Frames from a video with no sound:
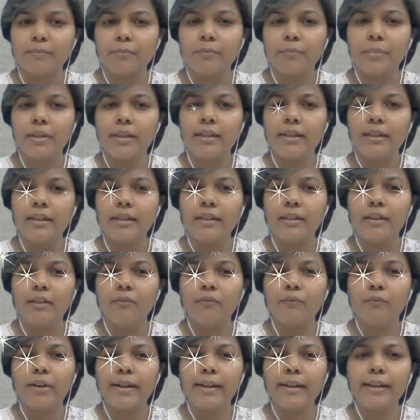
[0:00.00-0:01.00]
Be
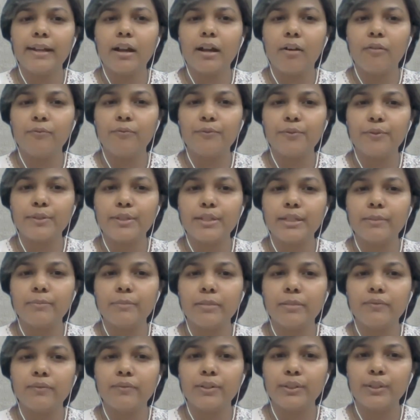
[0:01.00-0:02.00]
very
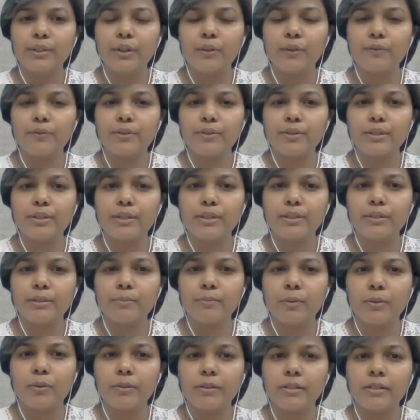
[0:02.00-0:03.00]
comfortable with your physical
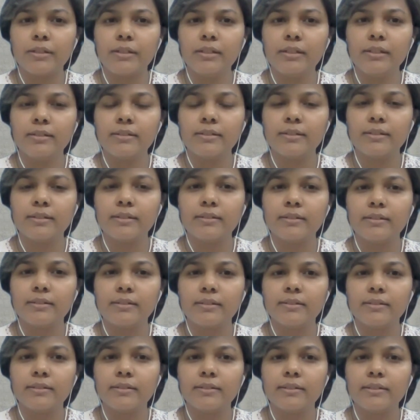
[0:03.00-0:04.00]
body.
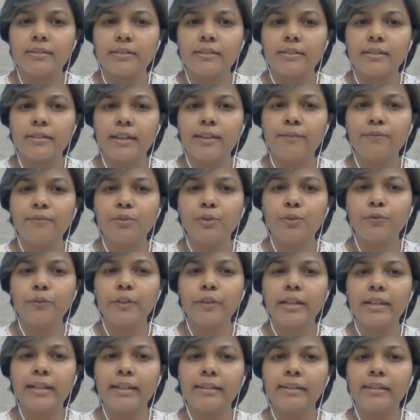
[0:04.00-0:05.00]
If you
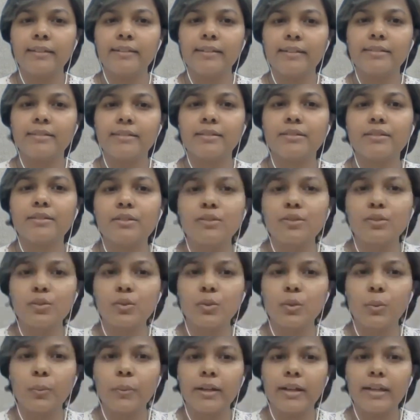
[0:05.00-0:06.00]
feel any resistance
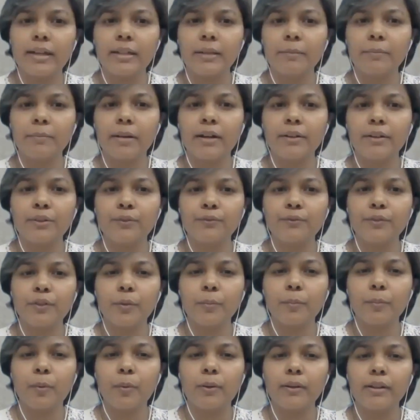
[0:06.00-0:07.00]
over any part of
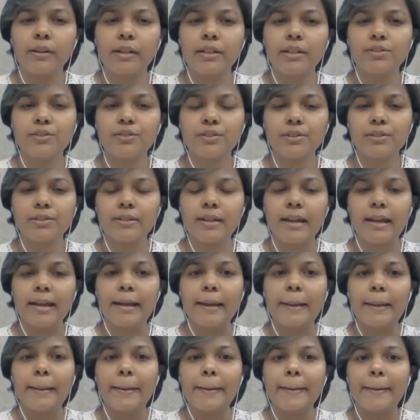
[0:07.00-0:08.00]
your body, just
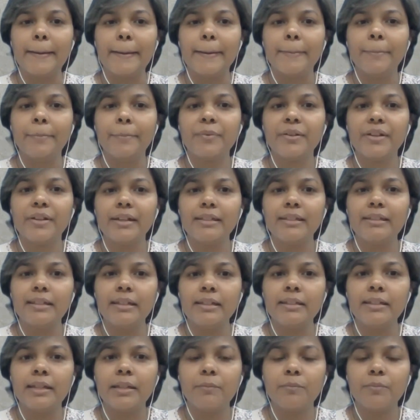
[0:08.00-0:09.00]
breathe
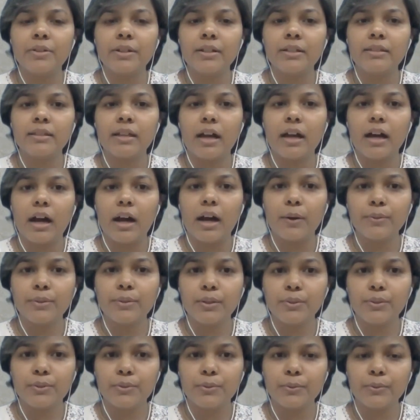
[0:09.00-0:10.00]
in and breathe out
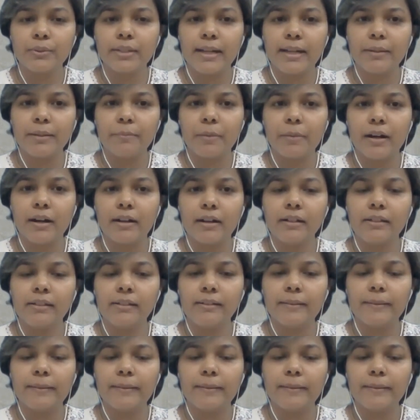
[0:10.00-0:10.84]
through that part.